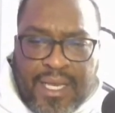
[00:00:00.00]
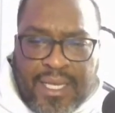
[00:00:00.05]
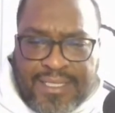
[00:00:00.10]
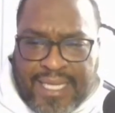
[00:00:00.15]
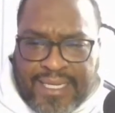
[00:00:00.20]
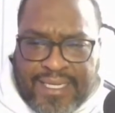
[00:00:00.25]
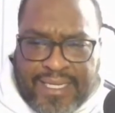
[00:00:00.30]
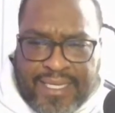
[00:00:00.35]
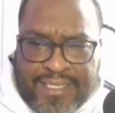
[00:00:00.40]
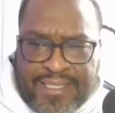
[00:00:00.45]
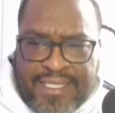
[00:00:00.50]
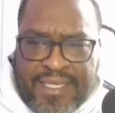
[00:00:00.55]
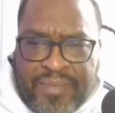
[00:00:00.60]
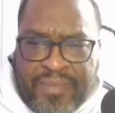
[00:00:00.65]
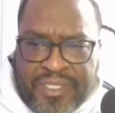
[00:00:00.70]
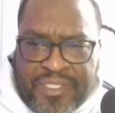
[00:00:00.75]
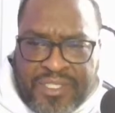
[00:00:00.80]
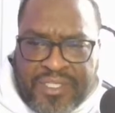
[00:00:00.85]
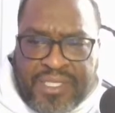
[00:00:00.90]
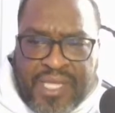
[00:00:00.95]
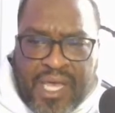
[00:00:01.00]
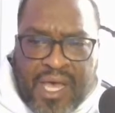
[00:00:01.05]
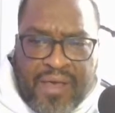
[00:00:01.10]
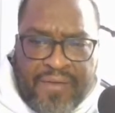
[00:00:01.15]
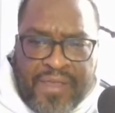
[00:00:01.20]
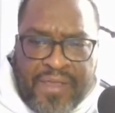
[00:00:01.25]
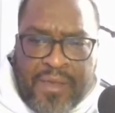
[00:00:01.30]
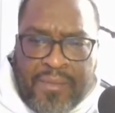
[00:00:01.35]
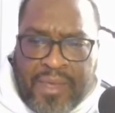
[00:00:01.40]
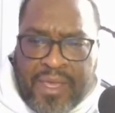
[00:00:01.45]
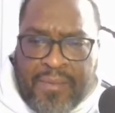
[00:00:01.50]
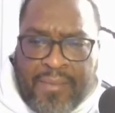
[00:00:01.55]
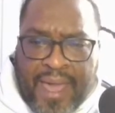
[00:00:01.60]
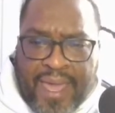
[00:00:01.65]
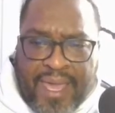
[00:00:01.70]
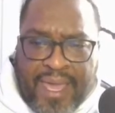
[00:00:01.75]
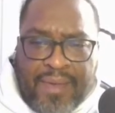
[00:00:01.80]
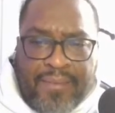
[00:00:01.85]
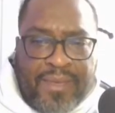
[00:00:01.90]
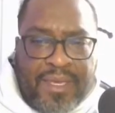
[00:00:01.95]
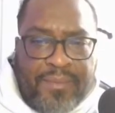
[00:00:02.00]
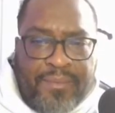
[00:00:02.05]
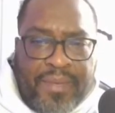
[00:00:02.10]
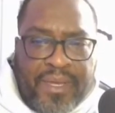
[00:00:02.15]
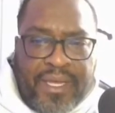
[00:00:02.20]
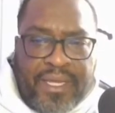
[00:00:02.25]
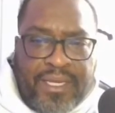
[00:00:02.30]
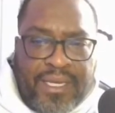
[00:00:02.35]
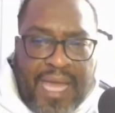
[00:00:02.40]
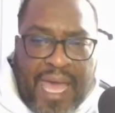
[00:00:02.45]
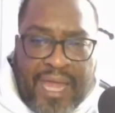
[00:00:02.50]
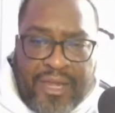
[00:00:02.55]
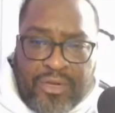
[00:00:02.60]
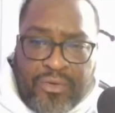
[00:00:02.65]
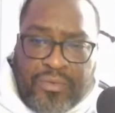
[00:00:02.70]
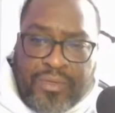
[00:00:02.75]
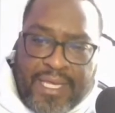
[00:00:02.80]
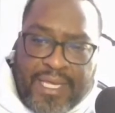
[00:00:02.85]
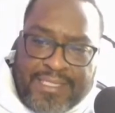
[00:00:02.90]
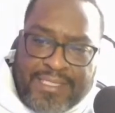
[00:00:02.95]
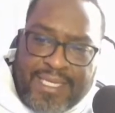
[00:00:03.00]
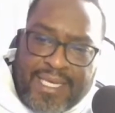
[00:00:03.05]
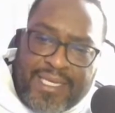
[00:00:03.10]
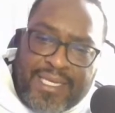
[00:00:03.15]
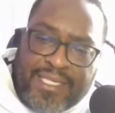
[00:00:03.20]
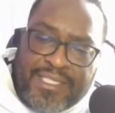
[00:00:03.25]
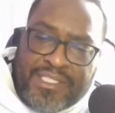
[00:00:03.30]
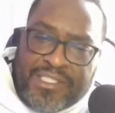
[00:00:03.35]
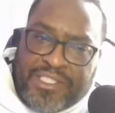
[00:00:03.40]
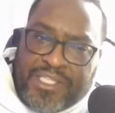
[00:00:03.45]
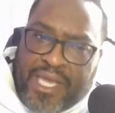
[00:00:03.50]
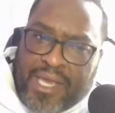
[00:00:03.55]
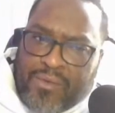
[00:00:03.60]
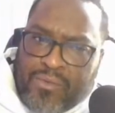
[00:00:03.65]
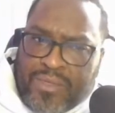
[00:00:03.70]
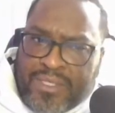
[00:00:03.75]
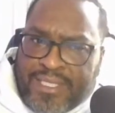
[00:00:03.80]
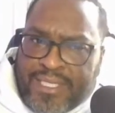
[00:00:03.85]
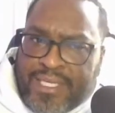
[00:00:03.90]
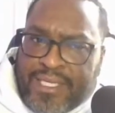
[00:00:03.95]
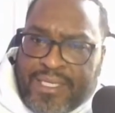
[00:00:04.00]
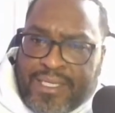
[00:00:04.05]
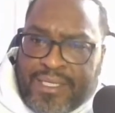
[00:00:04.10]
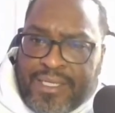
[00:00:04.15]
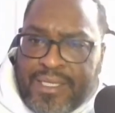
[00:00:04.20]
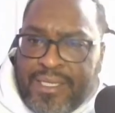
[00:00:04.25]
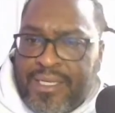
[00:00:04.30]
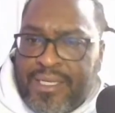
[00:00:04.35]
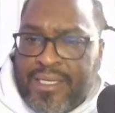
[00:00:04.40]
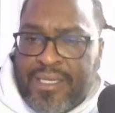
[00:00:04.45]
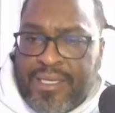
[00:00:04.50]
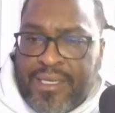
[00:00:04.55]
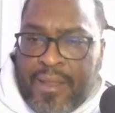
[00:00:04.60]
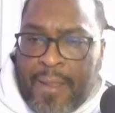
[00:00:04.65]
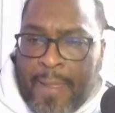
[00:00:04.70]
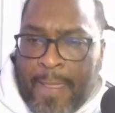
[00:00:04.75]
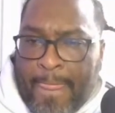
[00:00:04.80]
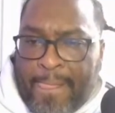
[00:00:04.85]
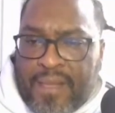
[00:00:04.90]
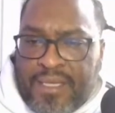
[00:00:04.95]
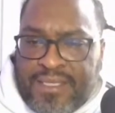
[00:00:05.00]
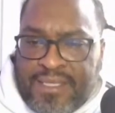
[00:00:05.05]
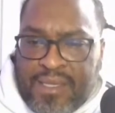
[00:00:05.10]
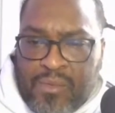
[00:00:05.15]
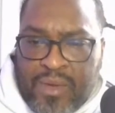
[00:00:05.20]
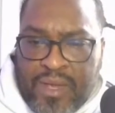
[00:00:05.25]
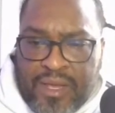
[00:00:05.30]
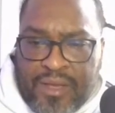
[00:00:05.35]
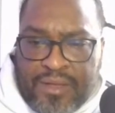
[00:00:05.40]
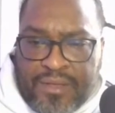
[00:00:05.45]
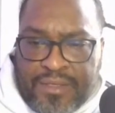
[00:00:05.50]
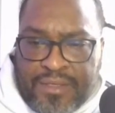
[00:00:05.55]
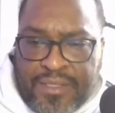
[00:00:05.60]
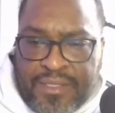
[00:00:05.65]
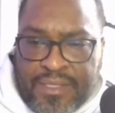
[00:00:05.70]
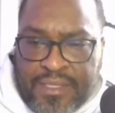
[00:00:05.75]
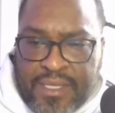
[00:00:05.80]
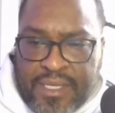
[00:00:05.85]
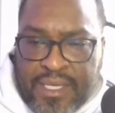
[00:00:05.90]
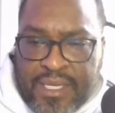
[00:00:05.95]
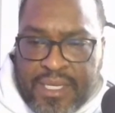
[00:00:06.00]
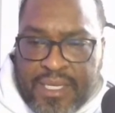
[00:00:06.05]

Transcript: Because I did see pictures of him in Miami, but I knew they said his jet was in somewhere else.